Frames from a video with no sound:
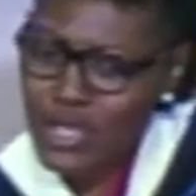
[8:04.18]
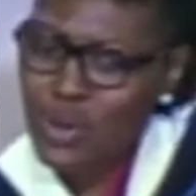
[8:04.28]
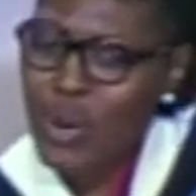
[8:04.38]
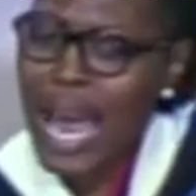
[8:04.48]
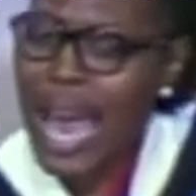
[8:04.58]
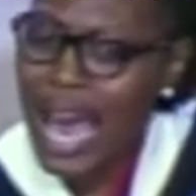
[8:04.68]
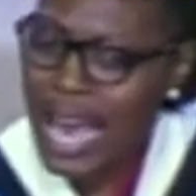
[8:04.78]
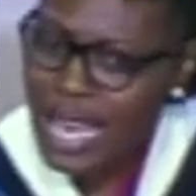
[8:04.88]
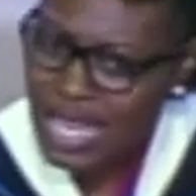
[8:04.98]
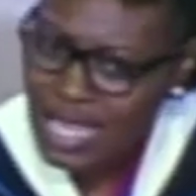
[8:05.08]
too
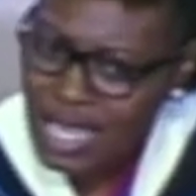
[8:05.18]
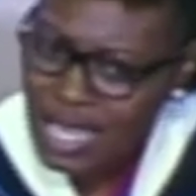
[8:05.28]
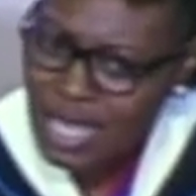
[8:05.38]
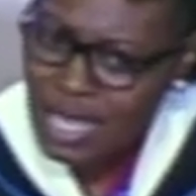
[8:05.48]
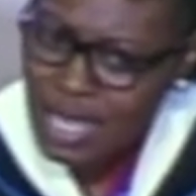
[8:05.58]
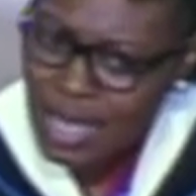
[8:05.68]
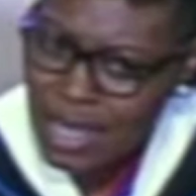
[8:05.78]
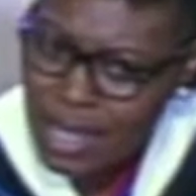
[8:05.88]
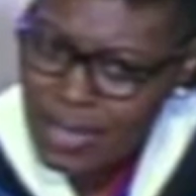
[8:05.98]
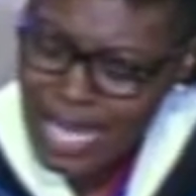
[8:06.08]
high
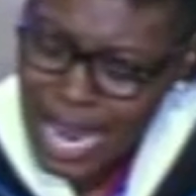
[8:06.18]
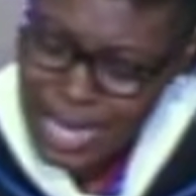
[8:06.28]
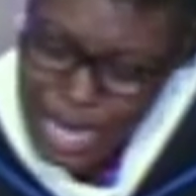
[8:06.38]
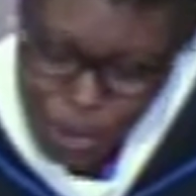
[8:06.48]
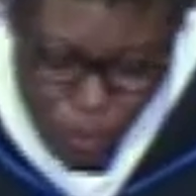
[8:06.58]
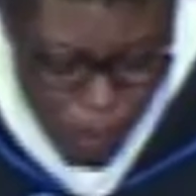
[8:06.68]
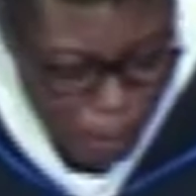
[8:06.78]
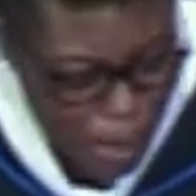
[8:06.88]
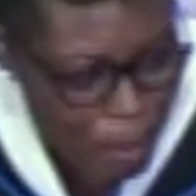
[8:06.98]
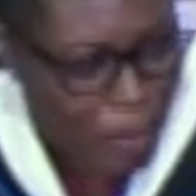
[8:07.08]
that I can't
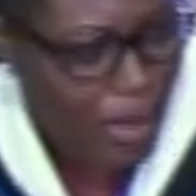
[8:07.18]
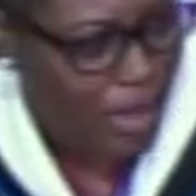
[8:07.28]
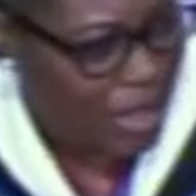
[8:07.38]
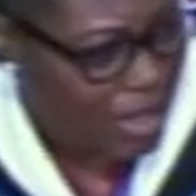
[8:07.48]
remember